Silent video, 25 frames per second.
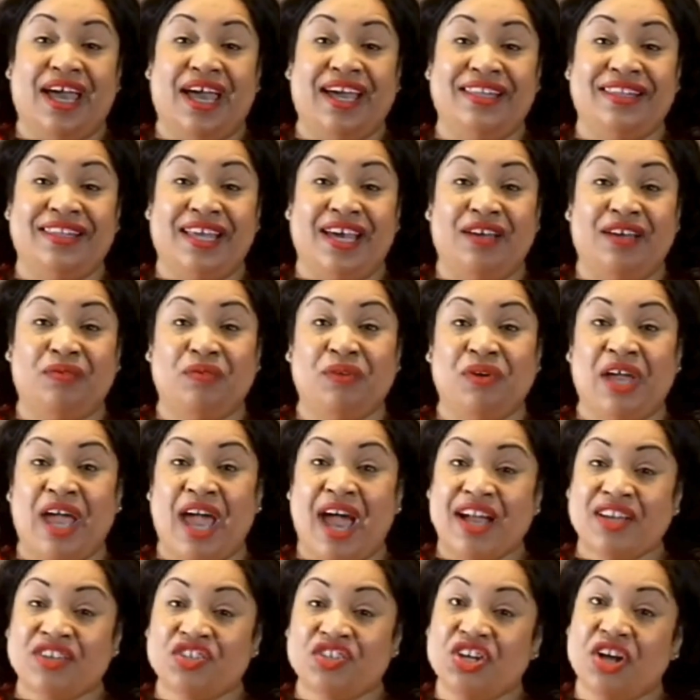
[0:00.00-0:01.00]
and that we
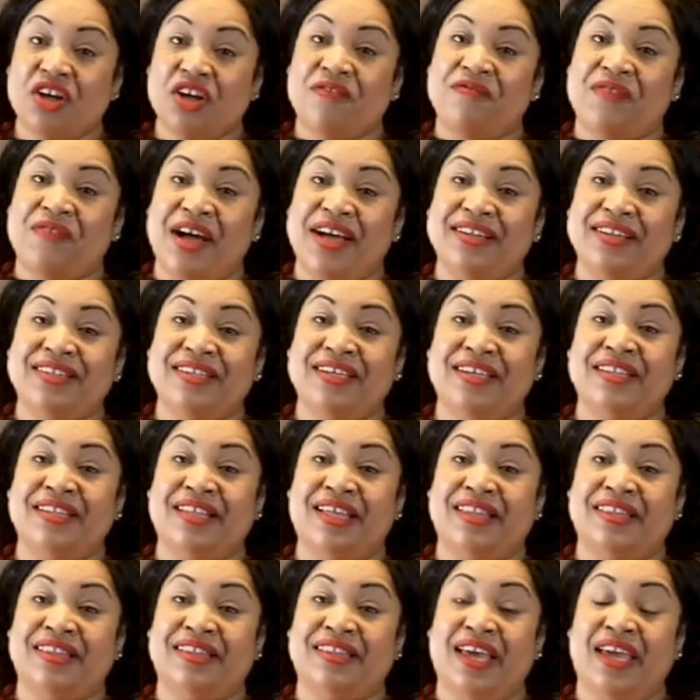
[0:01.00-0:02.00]
actually are finding
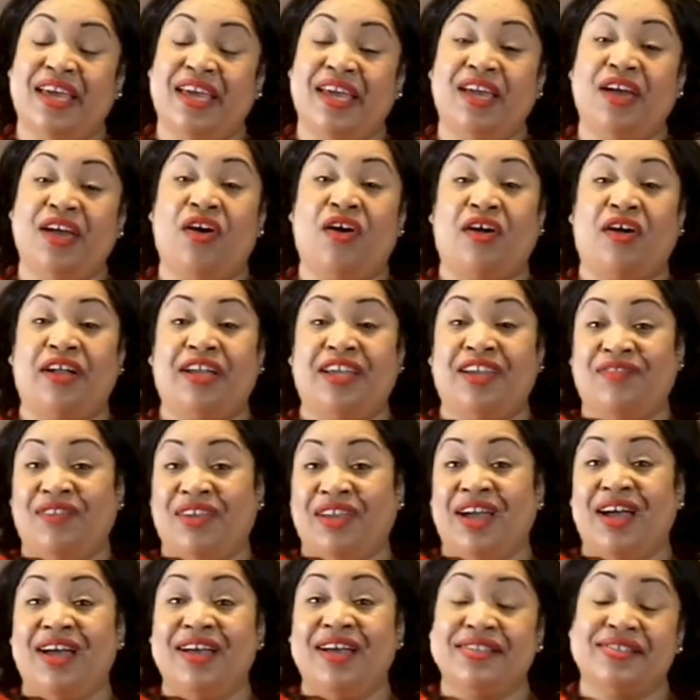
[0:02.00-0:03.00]
that they are
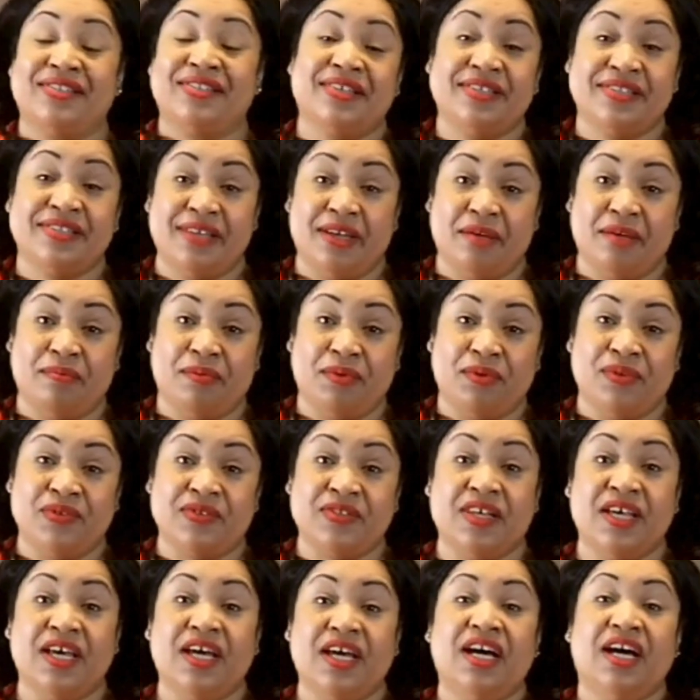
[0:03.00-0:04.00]
giving us
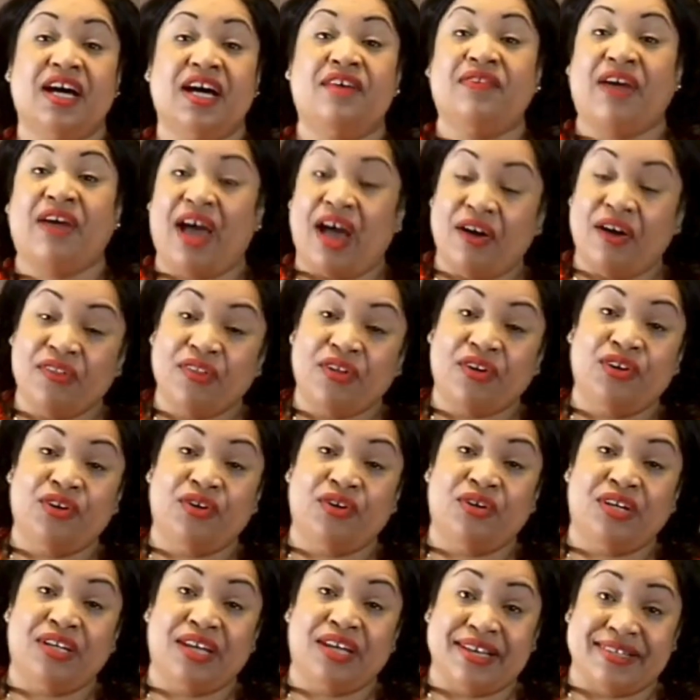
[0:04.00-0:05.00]
examples of how they're
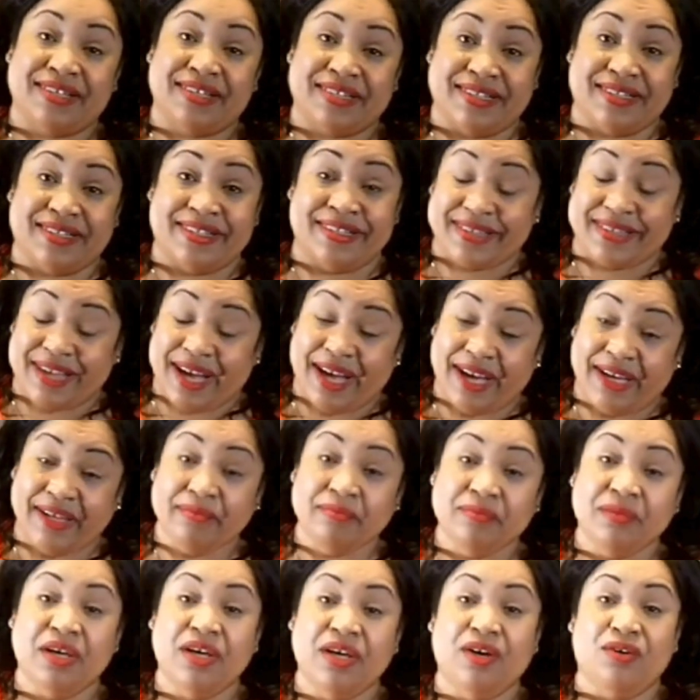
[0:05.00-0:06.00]
utilizing the
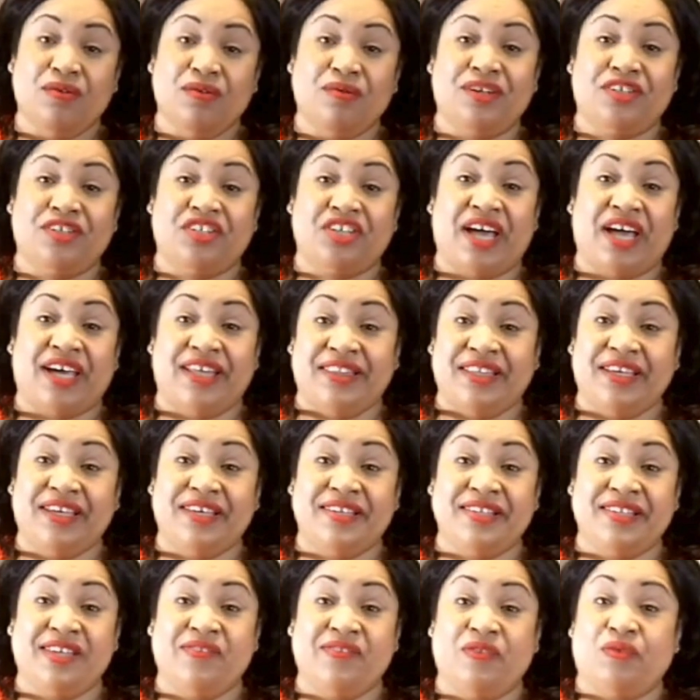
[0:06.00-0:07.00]
time, which I think
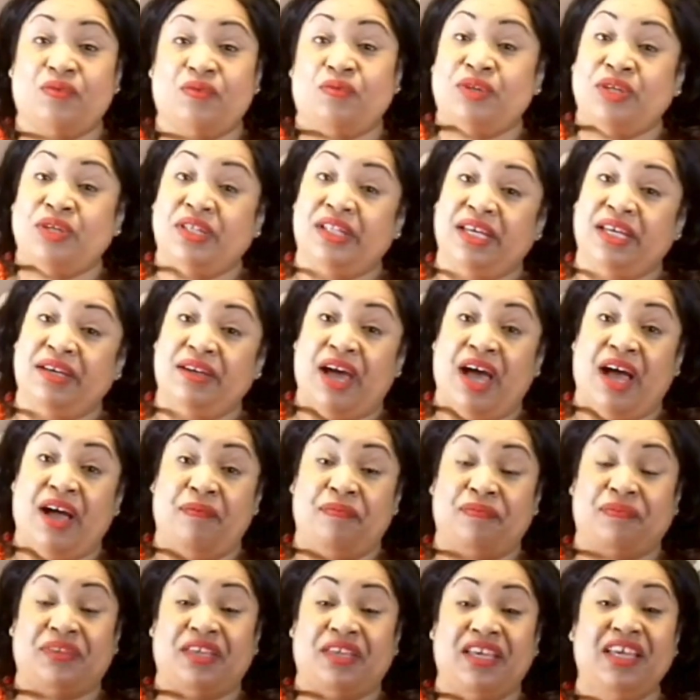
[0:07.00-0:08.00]
is even really
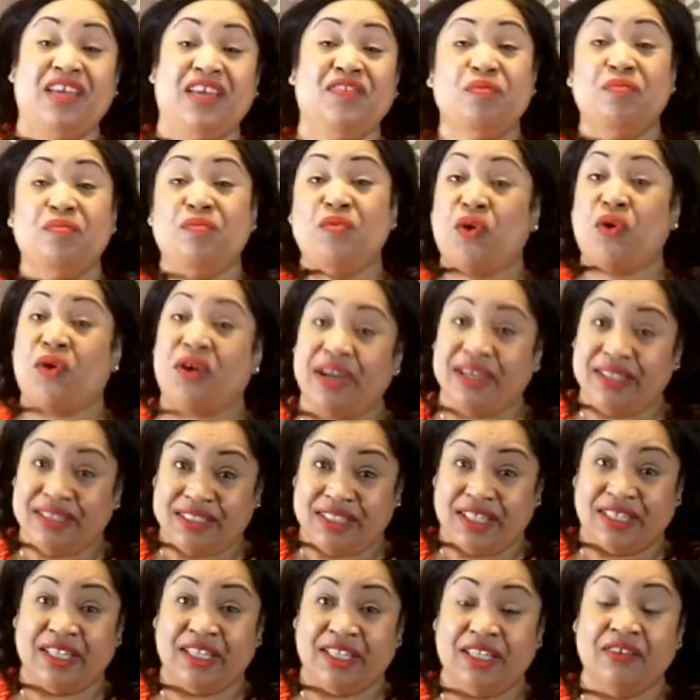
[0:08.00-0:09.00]
even more
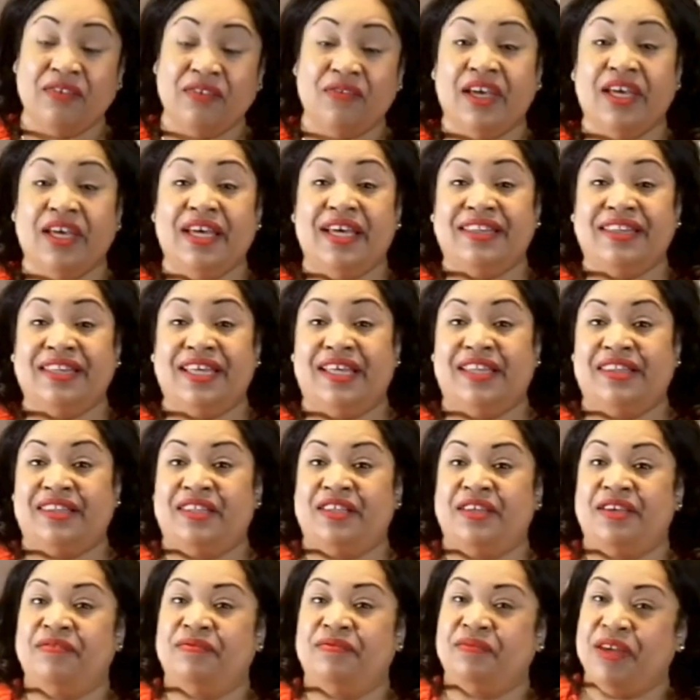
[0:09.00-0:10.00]
indicative that
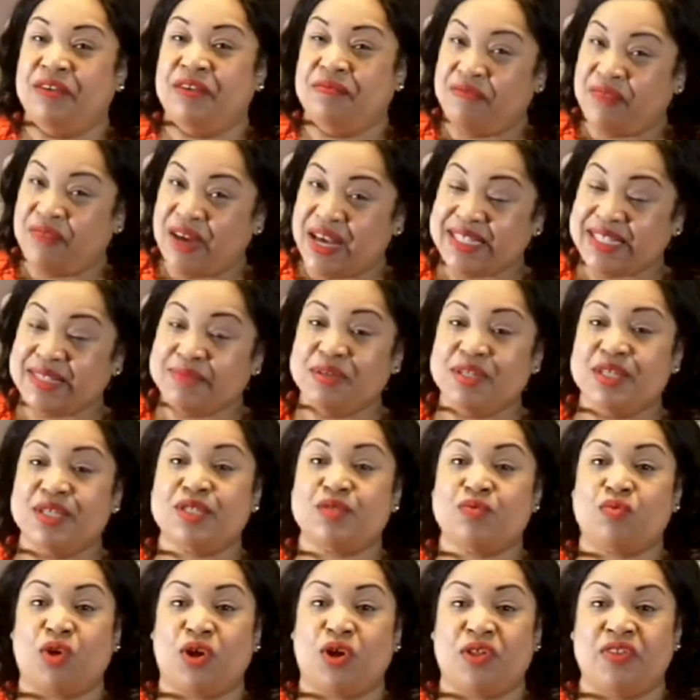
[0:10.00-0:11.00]
the investment
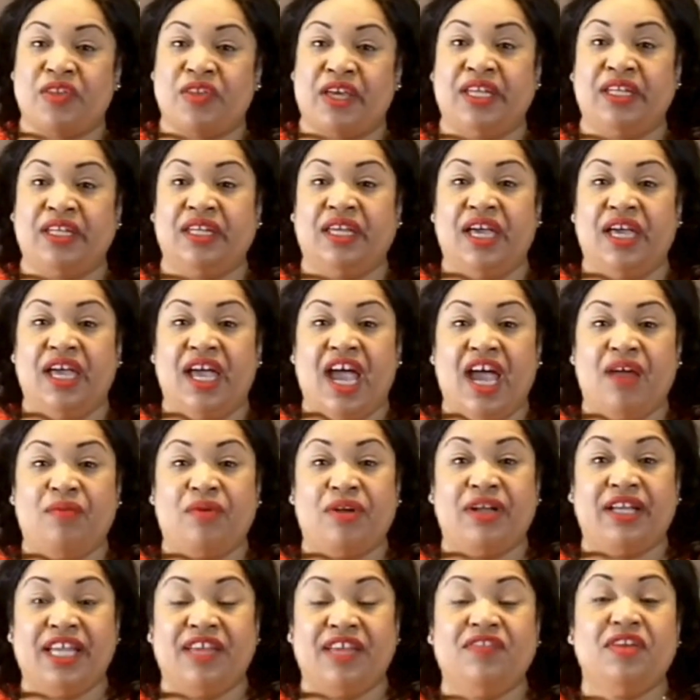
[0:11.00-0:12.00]
is worth it, and
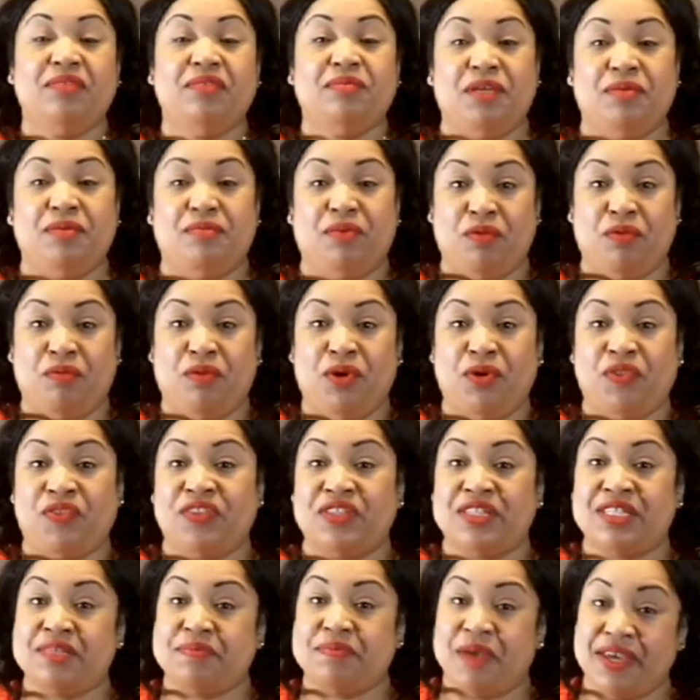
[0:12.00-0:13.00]
we're giving people both
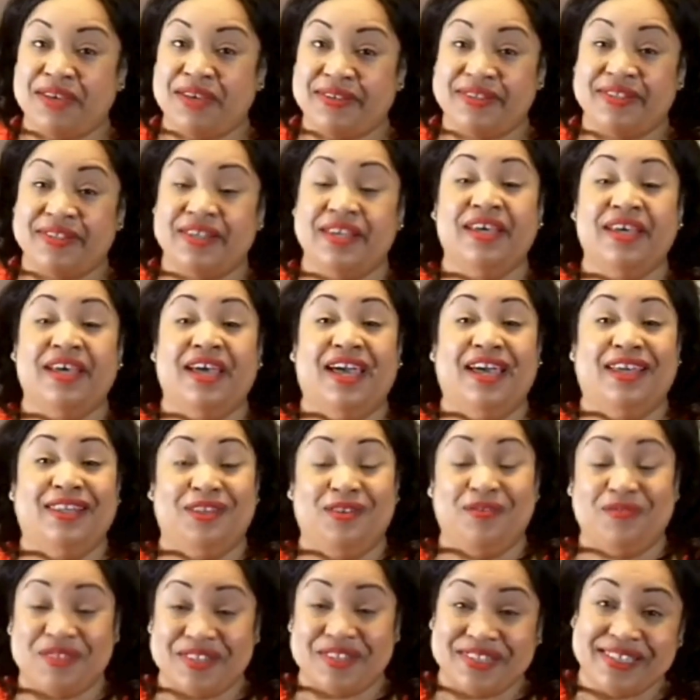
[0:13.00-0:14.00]
the space and
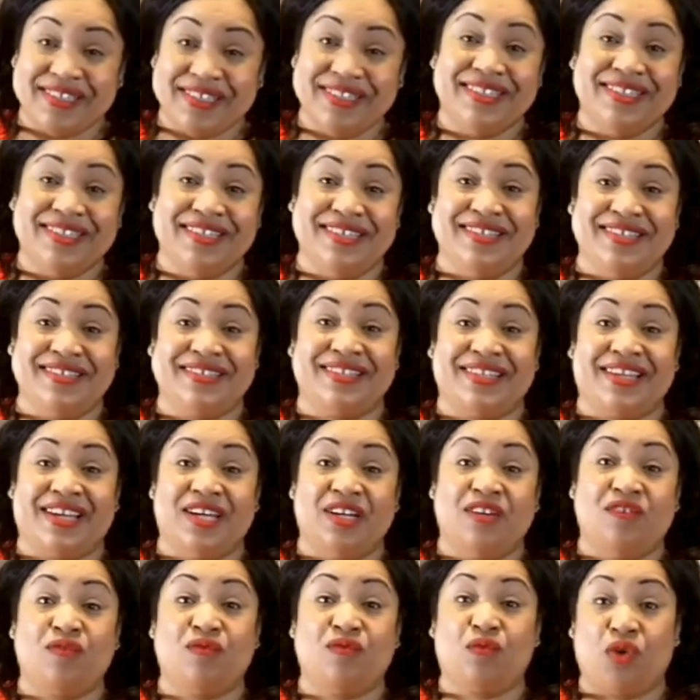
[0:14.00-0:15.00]
the facilities to
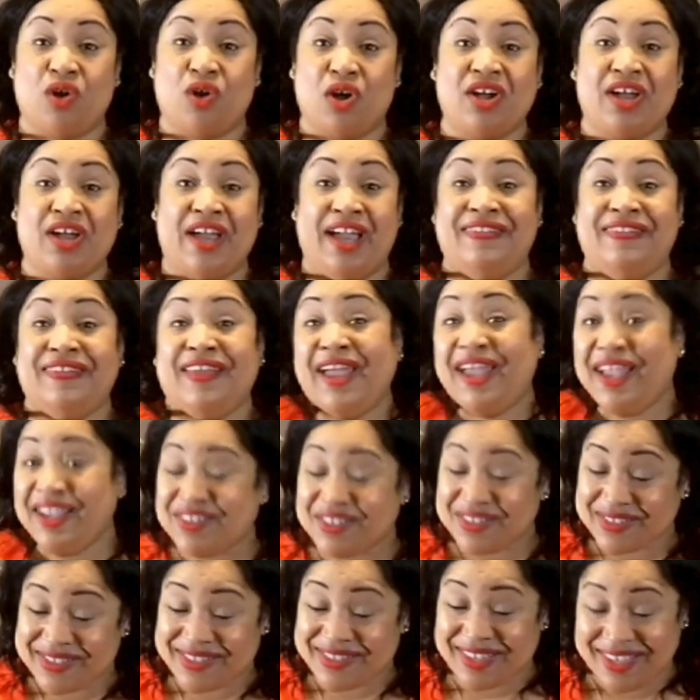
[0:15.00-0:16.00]
kind of work, and the
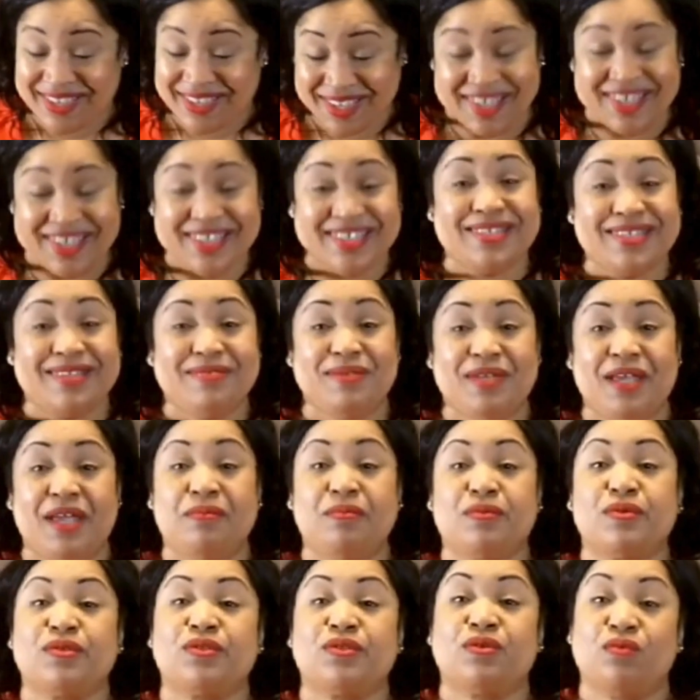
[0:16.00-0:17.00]
agency to be
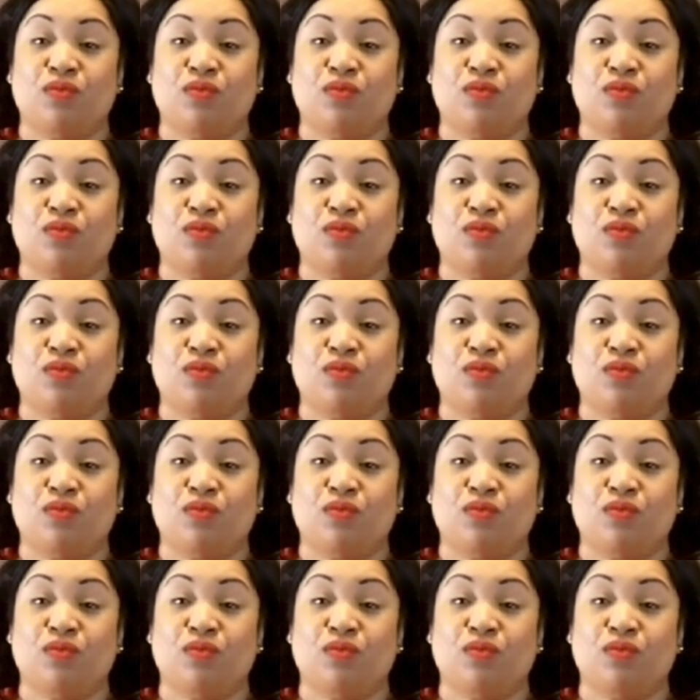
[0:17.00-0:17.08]
able to